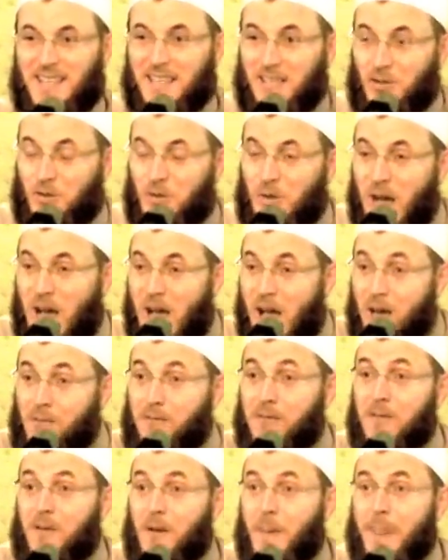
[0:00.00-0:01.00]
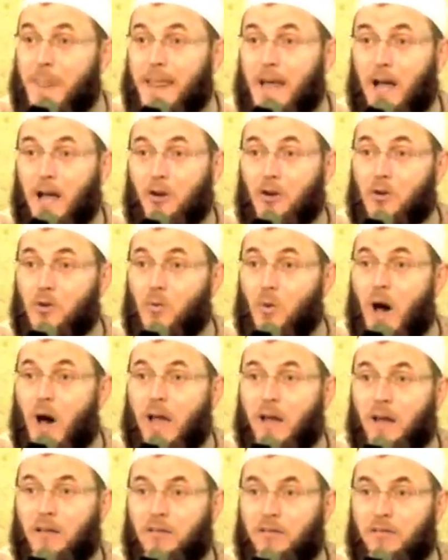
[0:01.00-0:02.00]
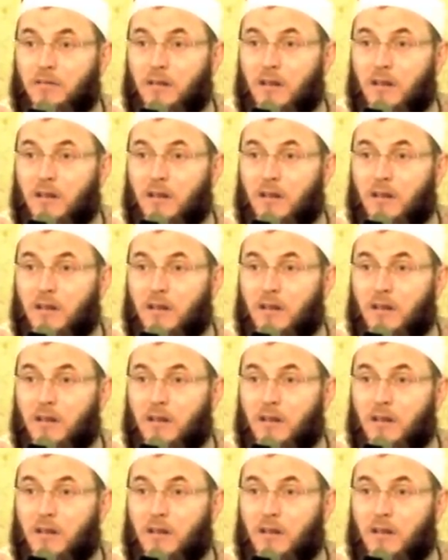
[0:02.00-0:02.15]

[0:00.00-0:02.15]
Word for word: is to have a good wife.